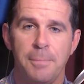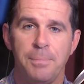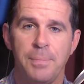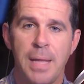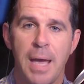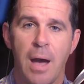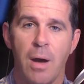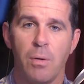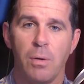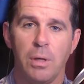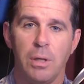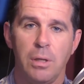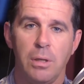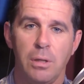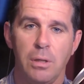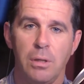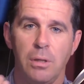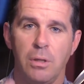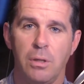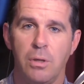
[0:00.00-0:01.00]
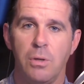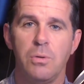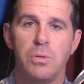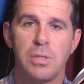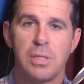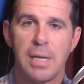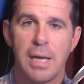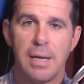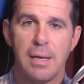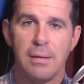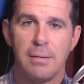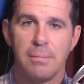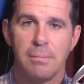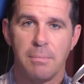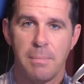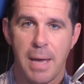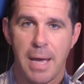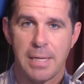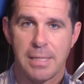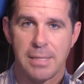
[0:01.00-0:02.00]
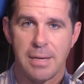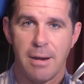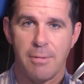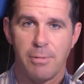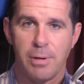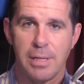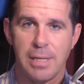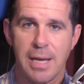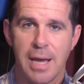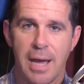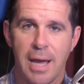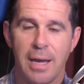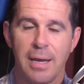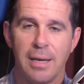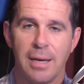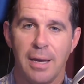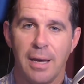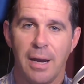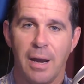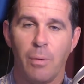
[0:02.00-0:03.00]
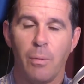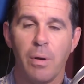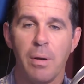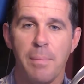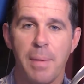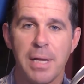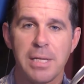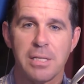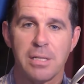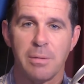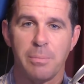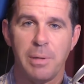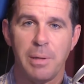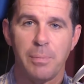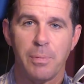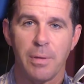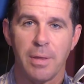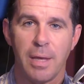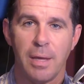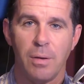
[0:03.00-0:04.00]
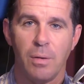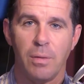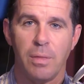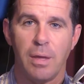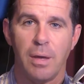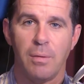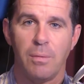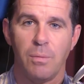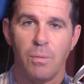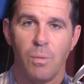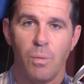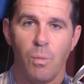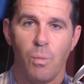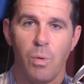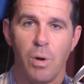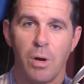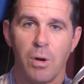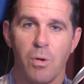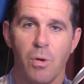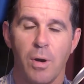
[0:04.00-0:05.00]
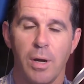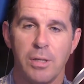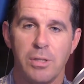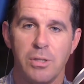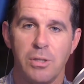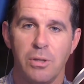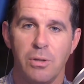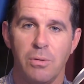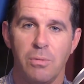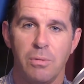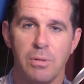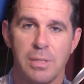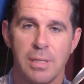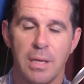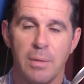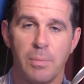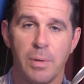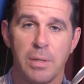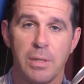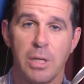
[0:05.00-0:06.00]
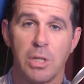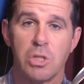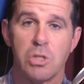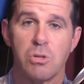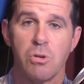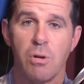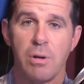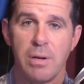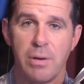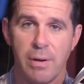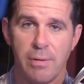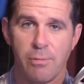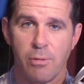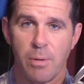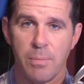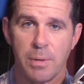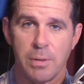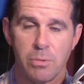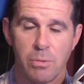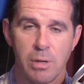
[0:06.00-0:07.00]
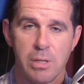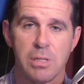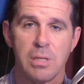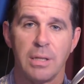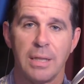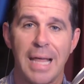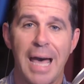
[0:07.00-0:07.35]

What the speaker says: Now, you say Mass every day, and I want to mention to people that we're going to celebrate the extraordinary form, the traditional